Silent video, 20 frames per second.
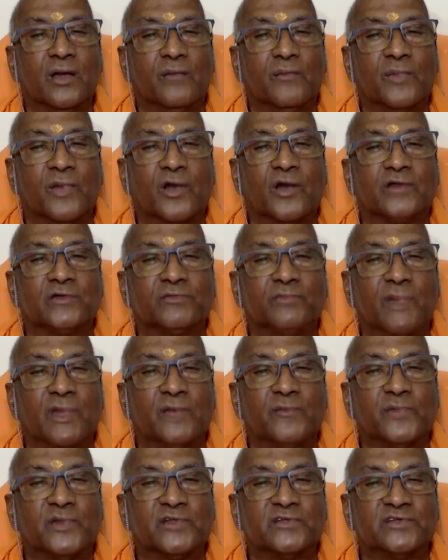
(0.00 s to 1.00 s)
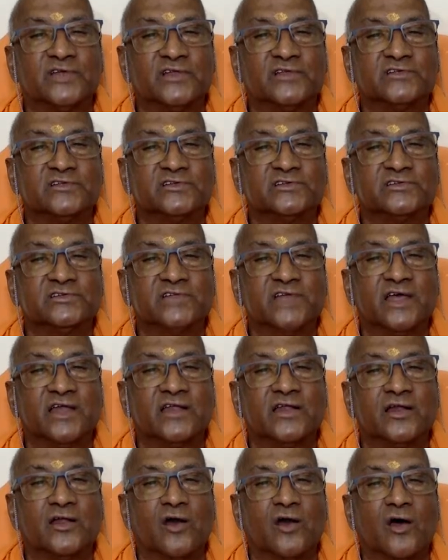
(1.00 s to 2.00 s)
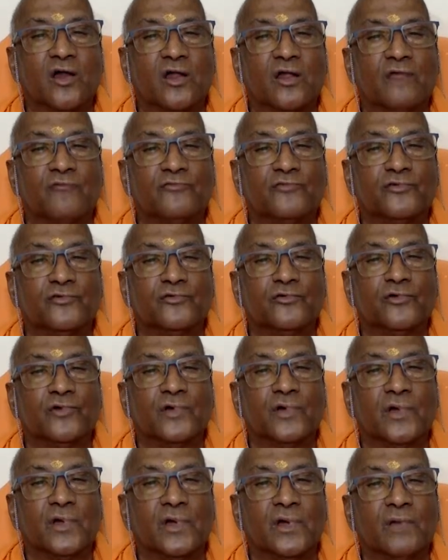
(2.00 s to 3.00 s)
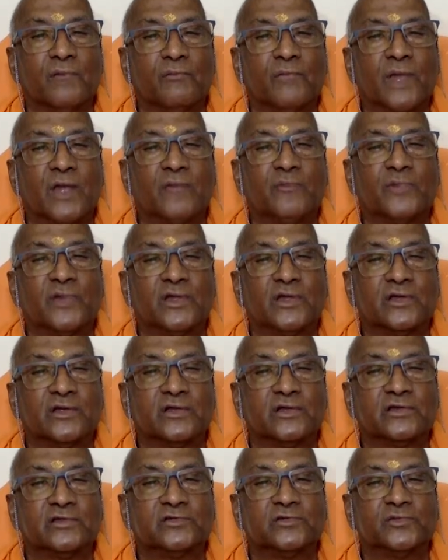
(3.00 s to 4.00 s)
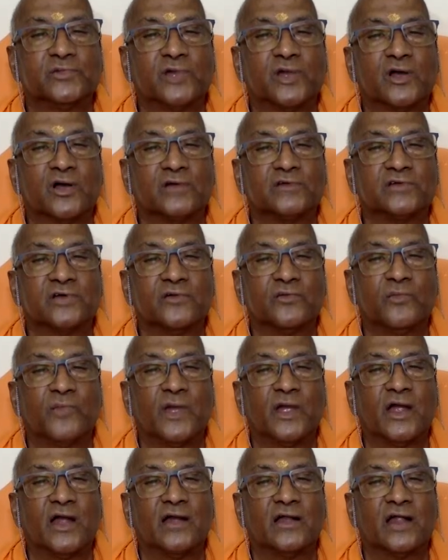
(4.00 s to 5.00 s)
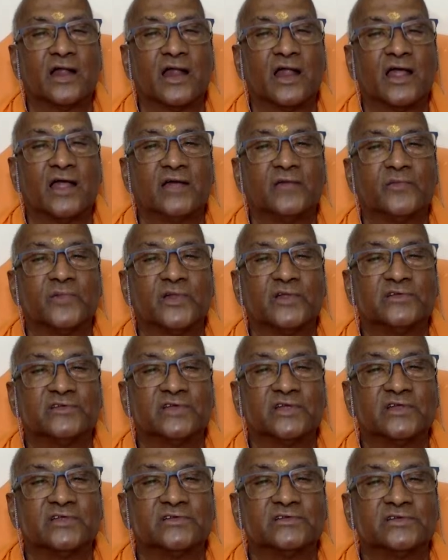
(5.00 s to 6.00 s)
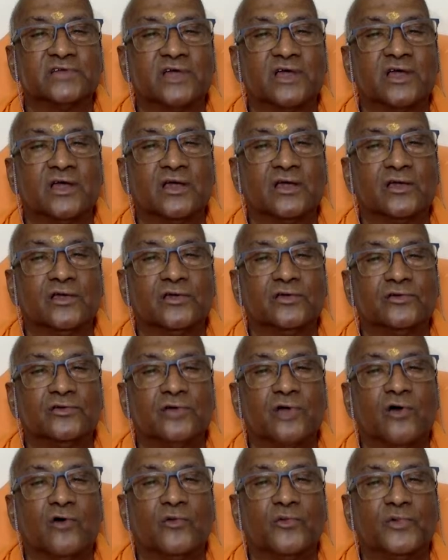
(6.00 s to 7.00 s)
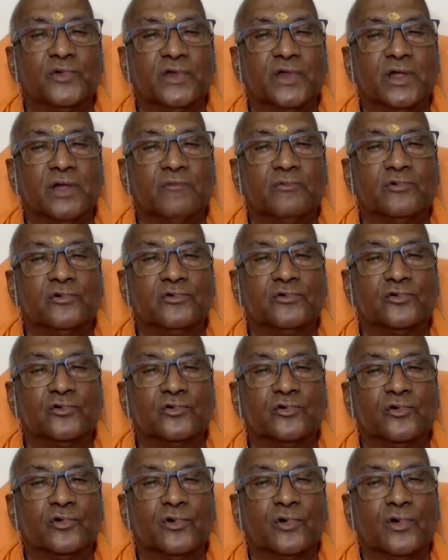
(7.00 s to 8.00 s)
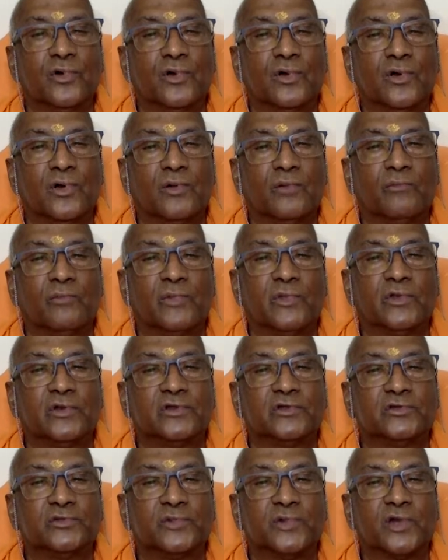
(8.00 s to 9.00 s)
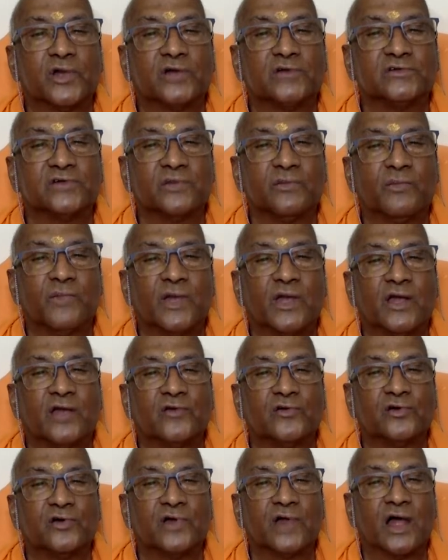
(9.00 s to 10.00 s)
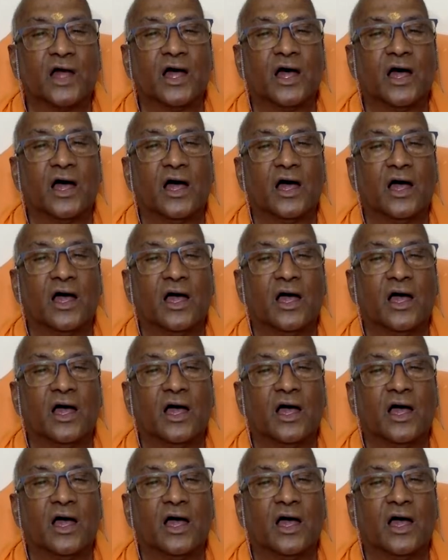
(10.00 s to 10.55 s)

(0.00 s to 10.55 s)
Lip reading: Because my presence is there in all of you. It is because of my underlying presence you have been able to, but it is because of my anugraha